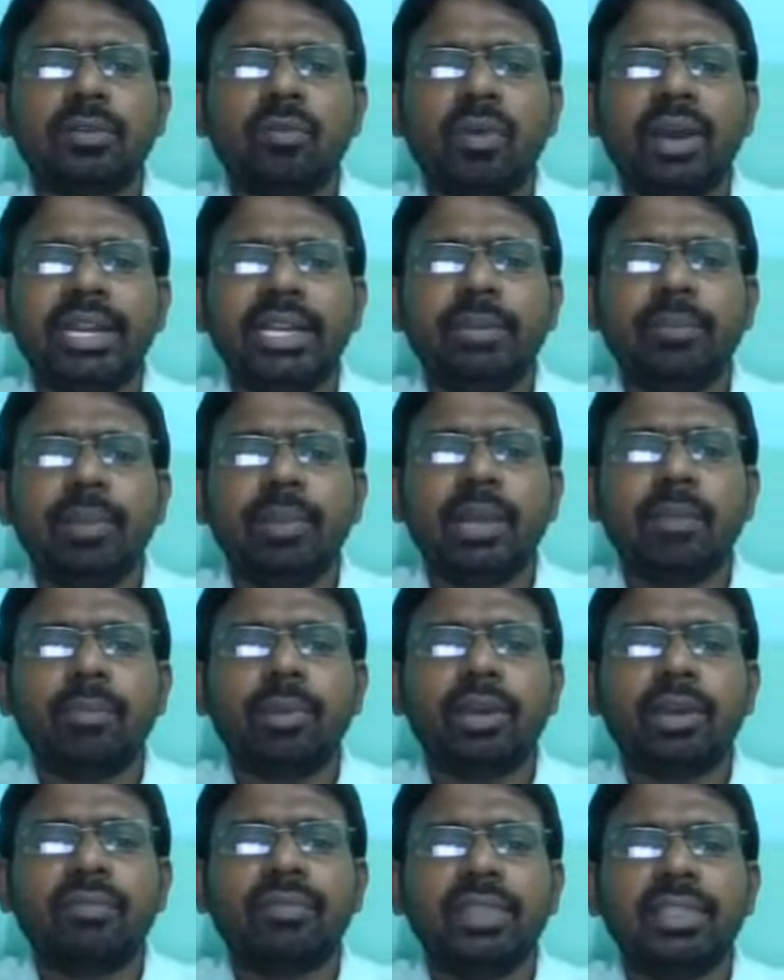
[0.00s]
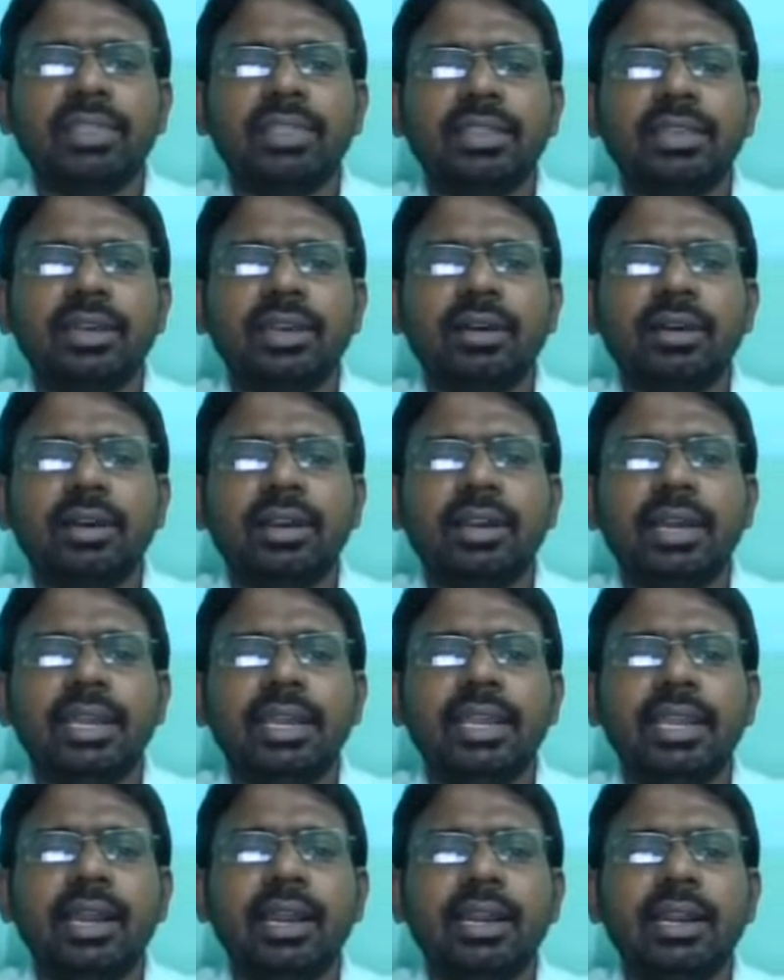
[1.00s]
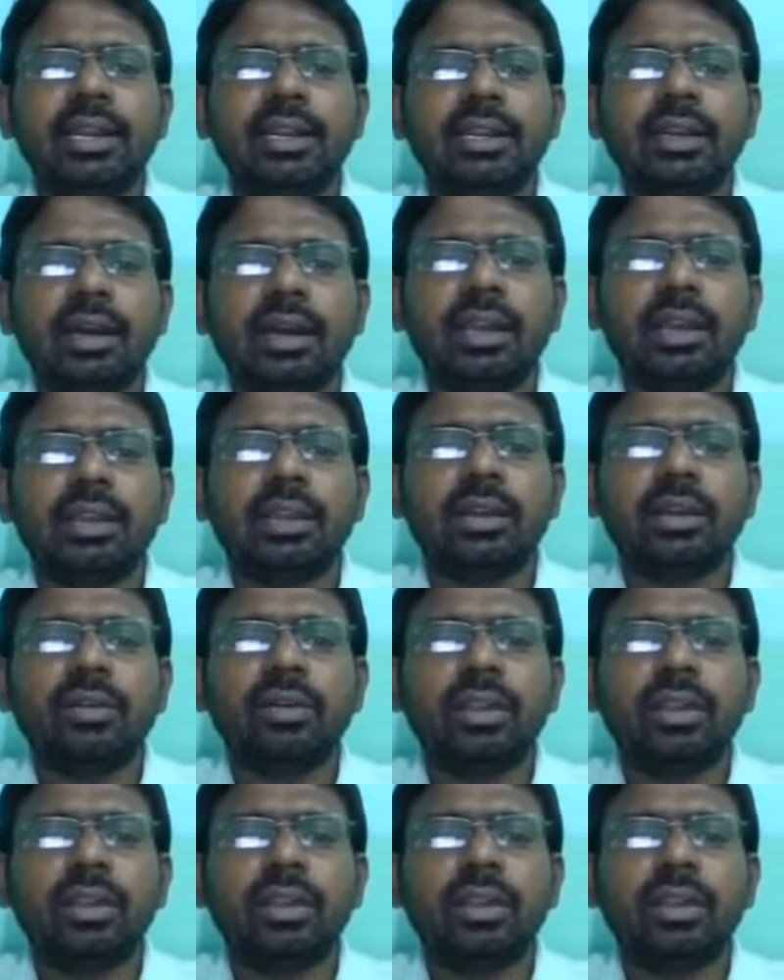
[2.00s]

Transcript: white paper with dye and talc.